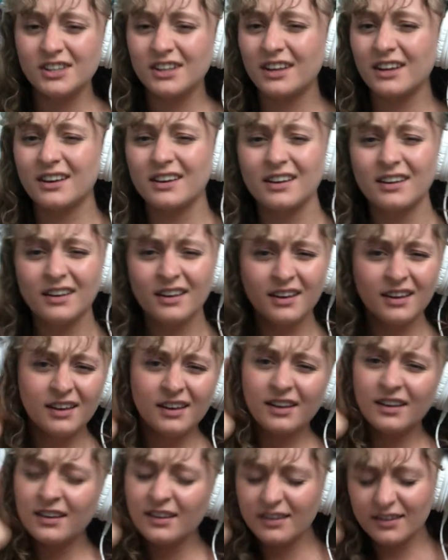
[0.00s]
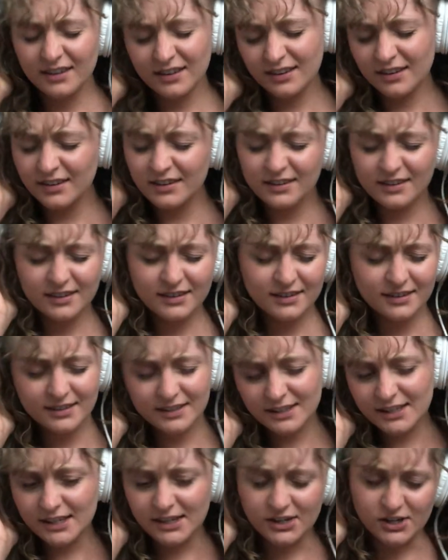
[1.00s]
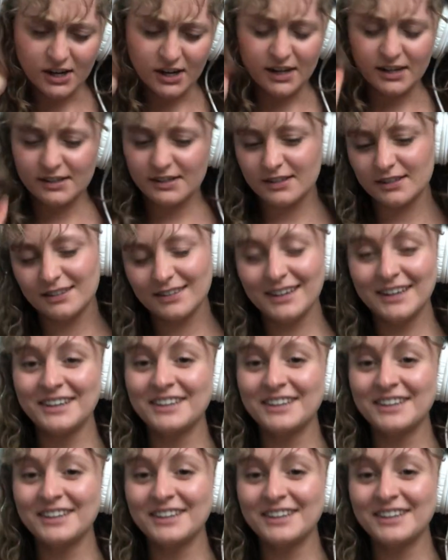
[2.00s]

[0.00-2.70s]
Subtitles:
like DJs.